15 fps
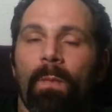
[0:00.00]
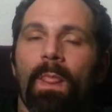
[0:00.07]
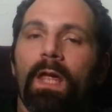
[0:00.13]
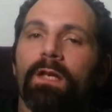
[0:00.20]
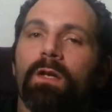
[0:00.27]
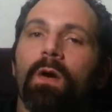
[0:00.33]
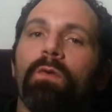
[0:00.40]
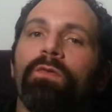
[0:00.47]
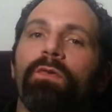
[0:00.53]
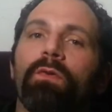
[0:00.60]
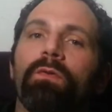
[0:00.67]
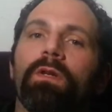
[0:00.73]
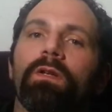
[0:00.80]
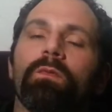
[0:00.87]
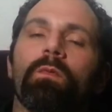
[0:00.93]
And
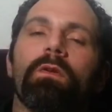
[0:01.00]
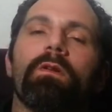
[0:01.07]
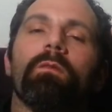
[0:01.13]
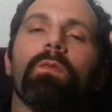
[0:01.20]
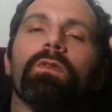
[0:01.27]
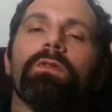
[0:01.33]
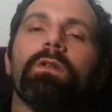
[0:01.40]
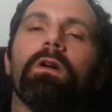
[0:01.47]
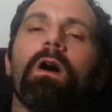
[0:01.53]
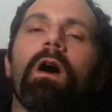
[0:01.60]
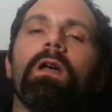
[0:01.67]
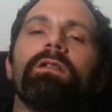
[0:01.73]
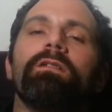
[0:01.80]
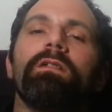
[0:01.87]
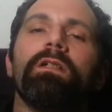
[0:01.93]
ozone is one of the most
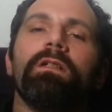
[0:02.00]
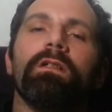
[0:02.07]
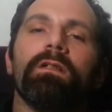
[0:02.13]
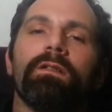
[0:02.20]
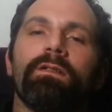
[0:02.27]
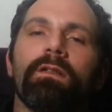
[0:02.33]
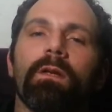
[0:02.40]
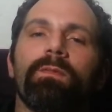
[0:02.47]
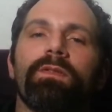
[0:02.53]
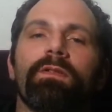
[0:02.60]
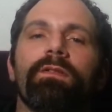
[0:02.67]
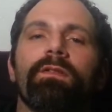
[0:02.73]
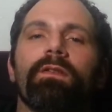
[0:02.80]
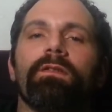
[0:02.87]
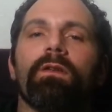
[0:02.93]
caustic
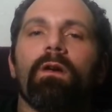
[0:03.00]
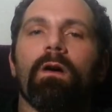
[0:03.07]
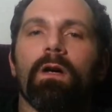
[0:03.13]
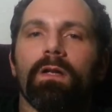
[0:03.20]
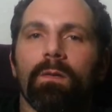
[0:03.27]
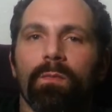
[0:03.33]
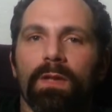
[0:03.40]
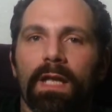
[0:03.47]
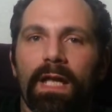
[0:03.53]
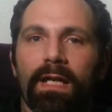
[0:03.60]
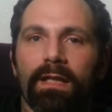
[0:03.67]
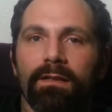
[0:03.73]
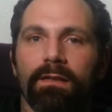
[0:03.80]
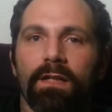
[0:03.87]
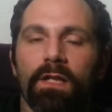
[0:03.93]
substances on the
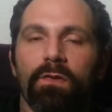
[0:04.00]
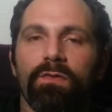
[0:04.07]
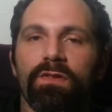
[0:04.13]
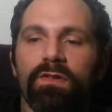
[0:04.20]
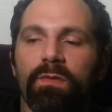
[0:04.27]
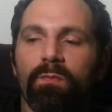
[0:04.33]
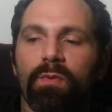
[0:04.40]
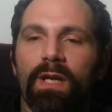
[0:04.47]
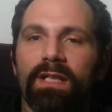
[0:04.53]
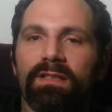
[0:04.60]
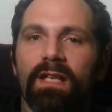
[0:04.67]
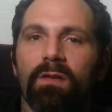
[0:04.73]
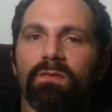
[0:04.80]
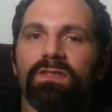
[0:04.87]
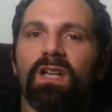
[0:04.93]
planet. They use it to break
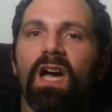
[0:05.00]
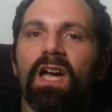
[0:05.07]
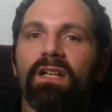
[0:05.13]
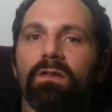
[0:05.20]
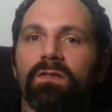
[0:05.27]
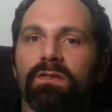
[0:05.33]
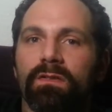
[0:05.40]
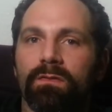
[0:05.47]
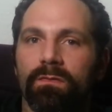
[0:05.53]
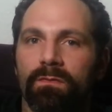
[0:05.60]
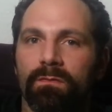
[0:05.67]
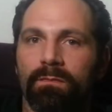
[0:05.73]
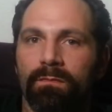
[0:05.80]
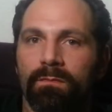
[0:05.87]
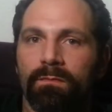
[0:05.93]
down tires.
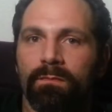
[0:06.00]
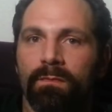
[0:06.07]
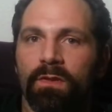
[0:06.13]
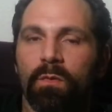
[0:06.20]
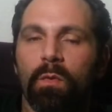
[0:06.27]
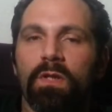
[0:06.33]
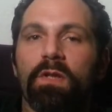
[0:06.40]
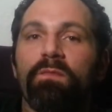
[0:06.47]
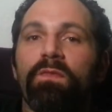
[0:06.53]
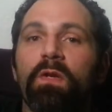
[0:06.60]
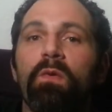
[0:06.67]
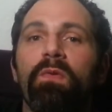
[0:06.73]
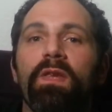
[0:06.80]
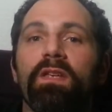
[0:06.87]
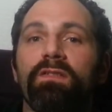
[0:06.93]
It's one of the
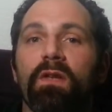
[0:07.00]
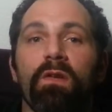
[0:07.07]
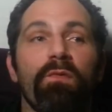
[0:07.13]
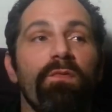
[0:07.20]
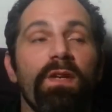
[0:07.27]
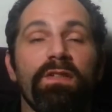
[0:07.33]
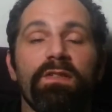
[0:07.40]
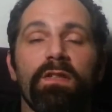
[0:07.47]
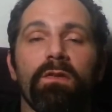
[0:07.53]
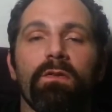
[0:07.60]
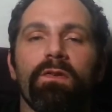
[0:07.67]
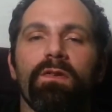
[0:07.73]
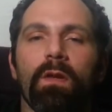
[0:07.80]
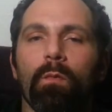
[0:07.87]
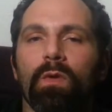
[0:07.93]
few things on the face of the
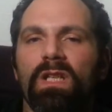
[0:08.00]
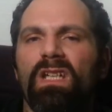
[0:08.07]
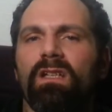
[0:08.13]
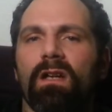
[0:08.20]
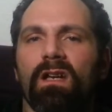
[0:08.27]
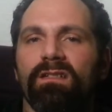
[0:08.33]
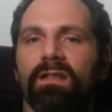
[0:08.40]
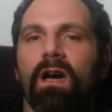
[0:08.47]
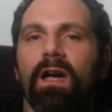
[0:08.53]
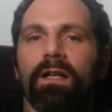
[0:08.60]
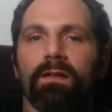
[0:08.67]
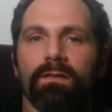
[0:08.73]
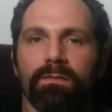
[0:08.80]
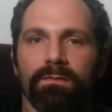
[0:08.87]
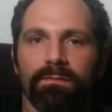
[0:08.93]
earth that will eat a tire.